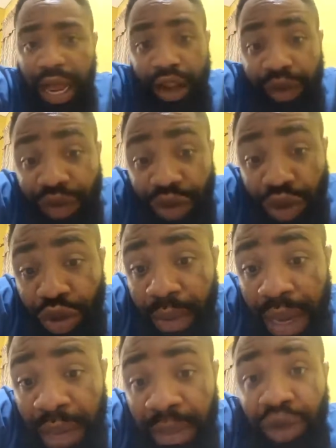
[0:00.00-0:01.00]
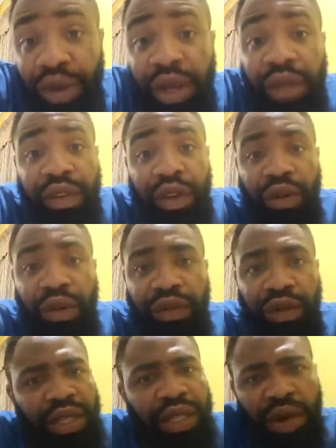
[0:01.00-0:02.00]
do you mind me doing a video
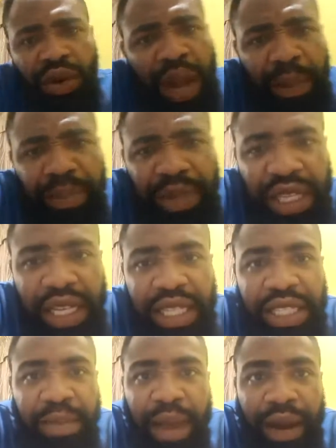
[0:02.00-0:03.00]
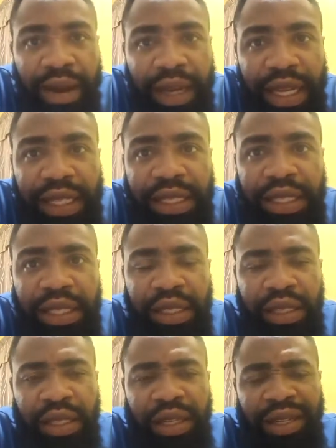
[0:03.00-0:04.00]
for you? He said, oh, I appreciate he's married.
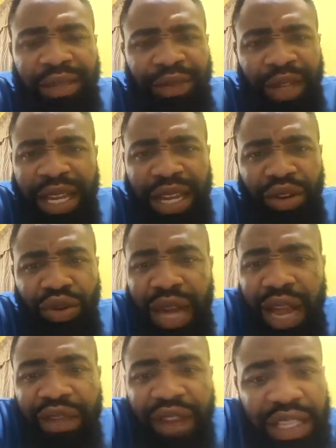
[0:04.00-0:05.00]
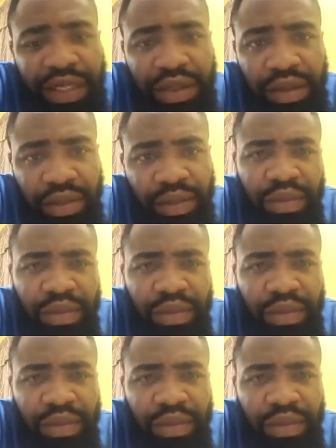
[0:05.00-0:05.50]
You know, life has,